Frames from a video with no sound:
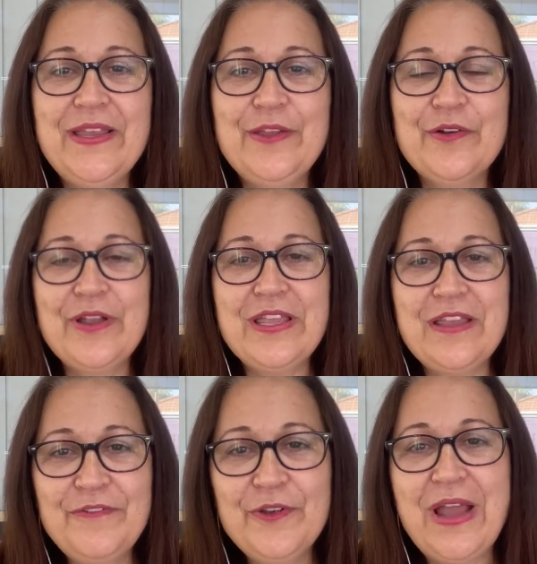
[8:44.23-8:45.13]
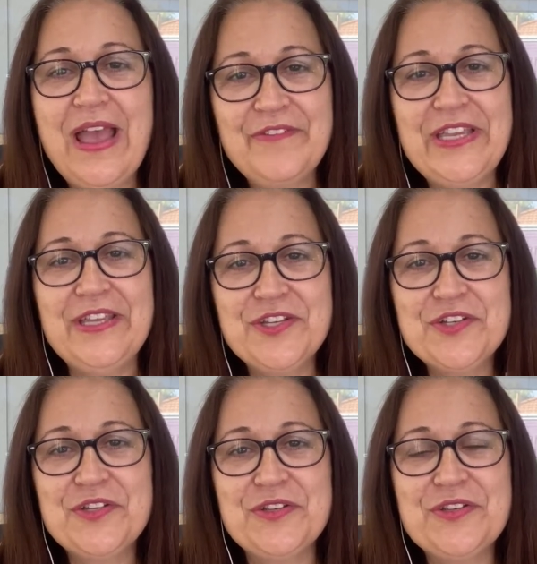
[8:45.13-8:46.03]
If you're having
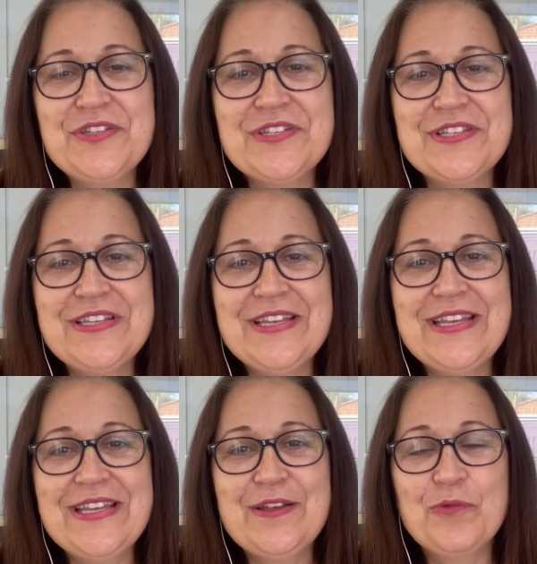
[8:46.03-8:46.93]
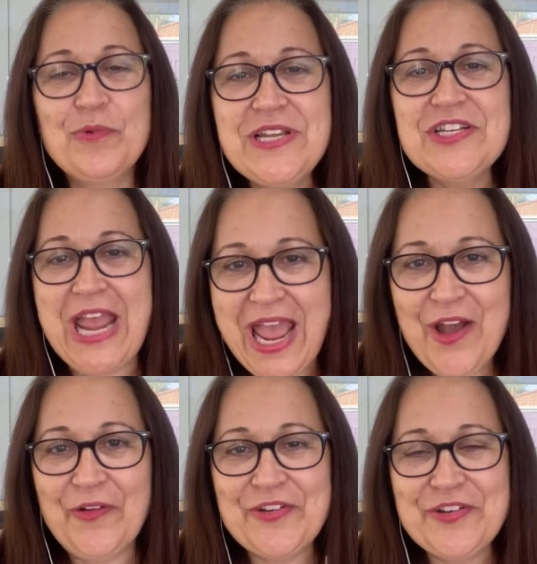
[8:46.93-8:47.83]
issues, reach
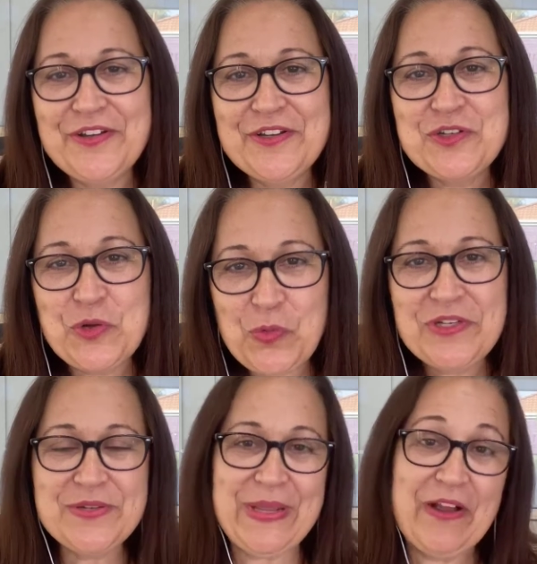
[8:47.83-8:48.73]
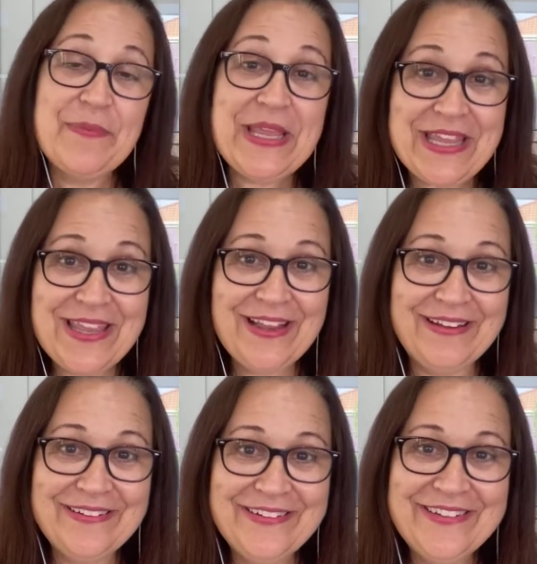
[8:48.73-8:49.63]
out, talk to me. I'm here.
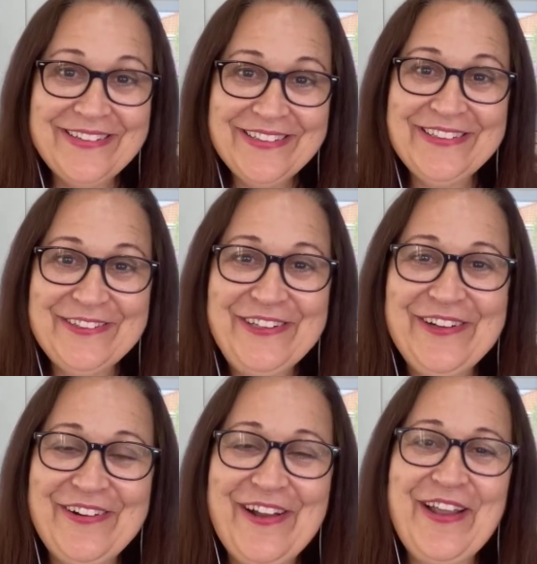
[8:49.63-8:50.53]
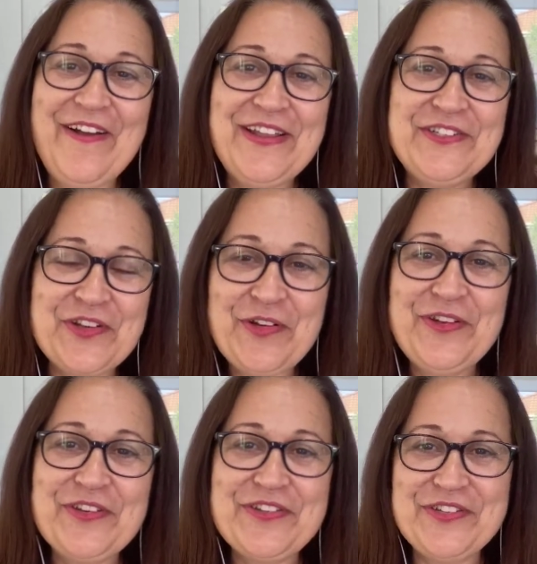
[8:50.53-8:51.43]
I
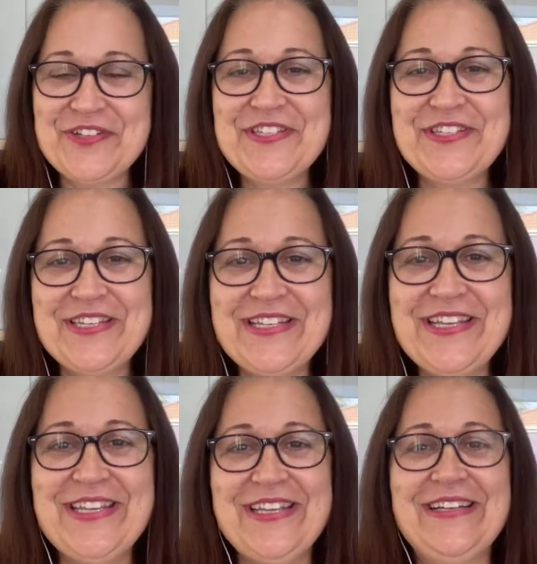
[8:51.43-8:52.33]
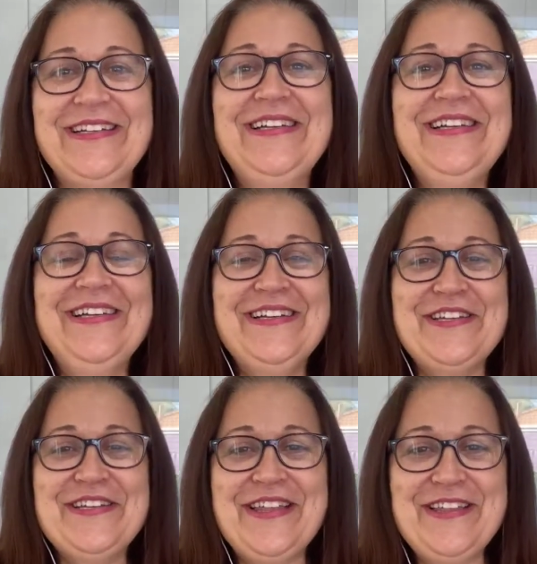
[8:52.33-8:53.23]
don't just sit here.
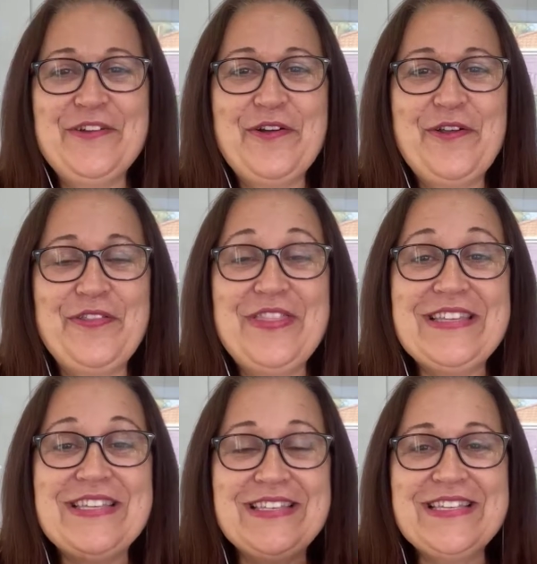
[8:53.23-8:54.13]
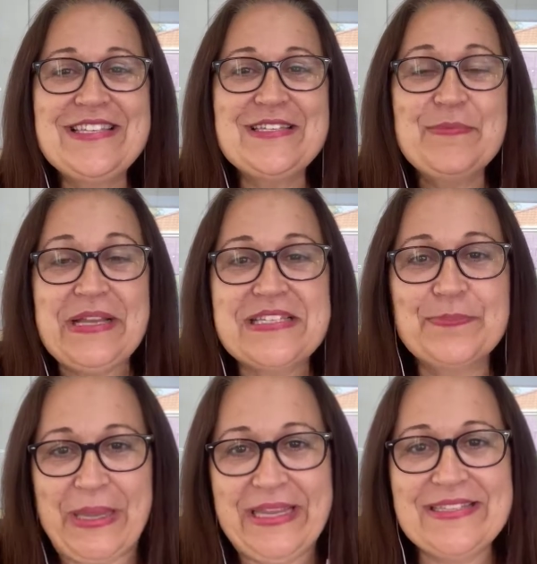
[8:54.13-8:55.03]
This is my
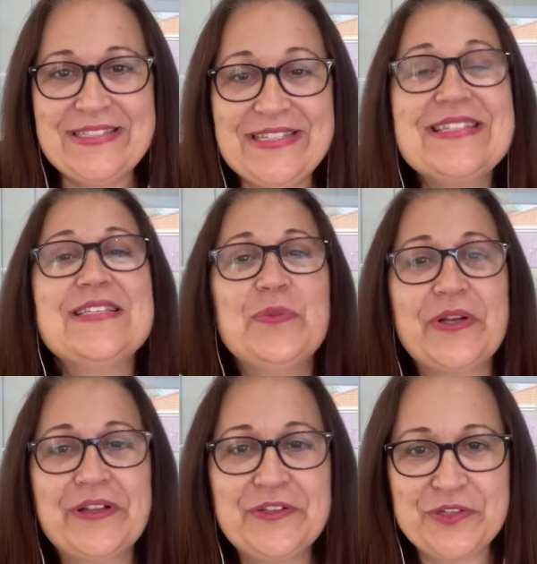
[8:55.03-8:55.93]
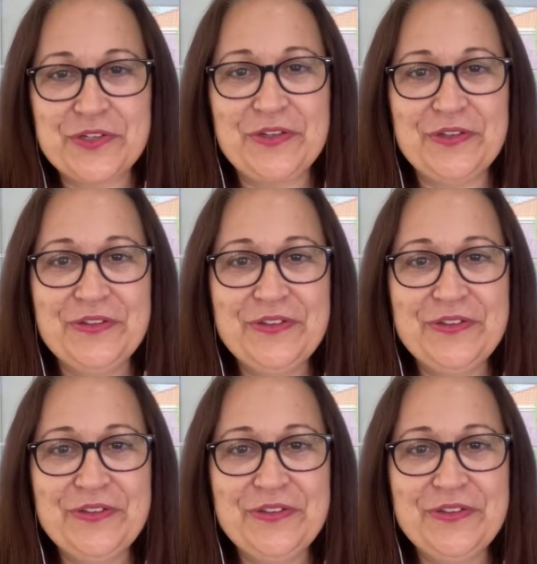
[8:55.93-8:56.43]
space. This is what I do.